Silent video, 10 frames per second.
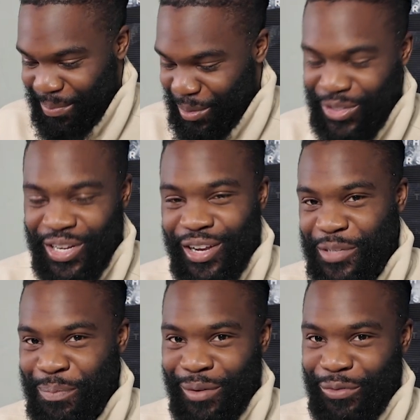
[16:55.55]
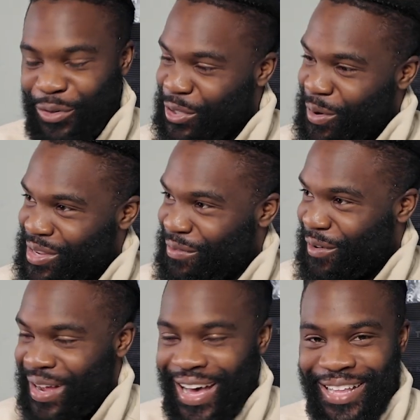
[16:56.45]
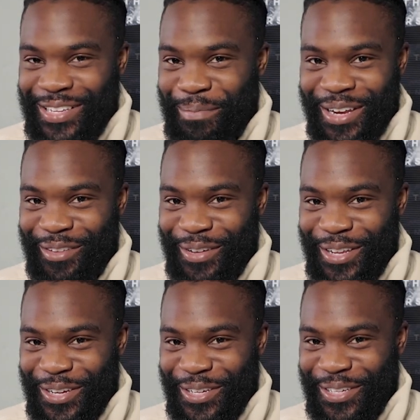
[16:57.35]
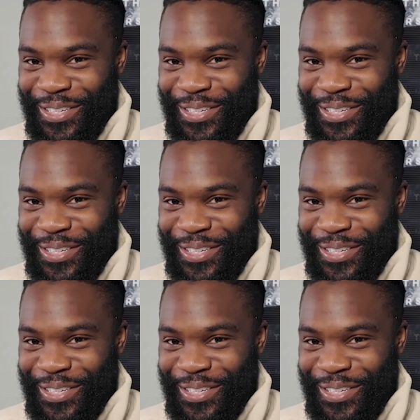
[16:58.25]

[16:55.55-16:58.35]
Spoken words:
because of the last month or so, I just felt like I had to make this video.